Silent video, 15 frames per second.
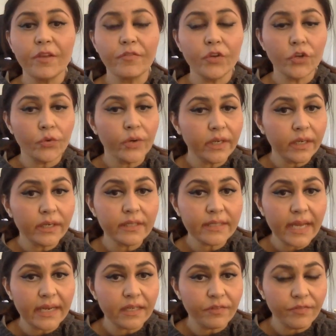If you do it in a
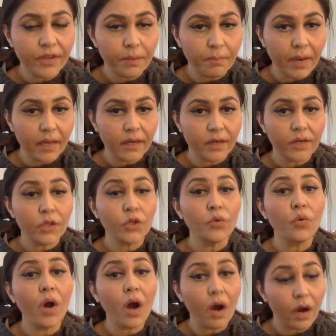scientific manner,
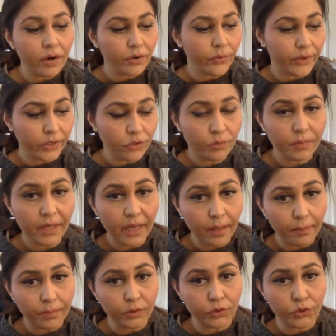you are going to be
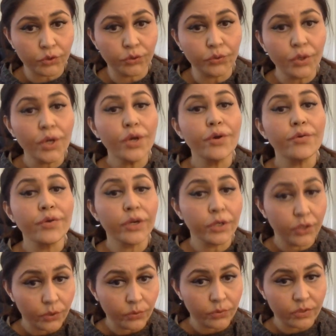able to
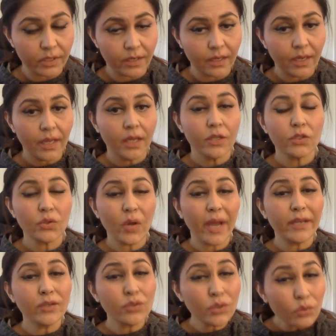reduce it. So
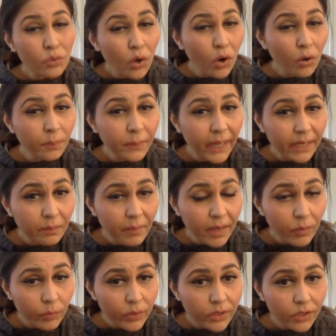I do hope that
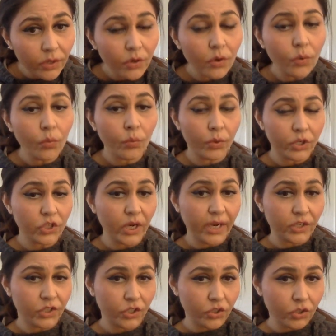my video, which
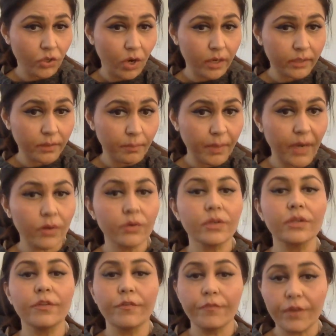I just talked
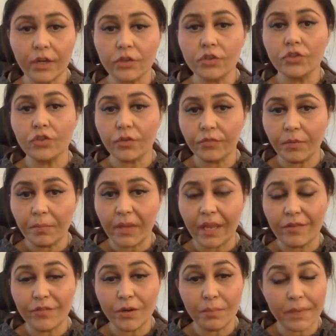about the functions of the
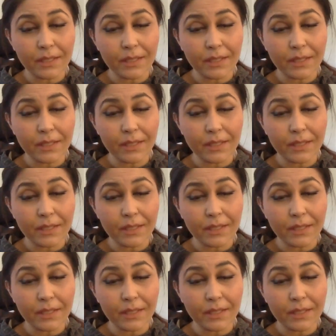behavior,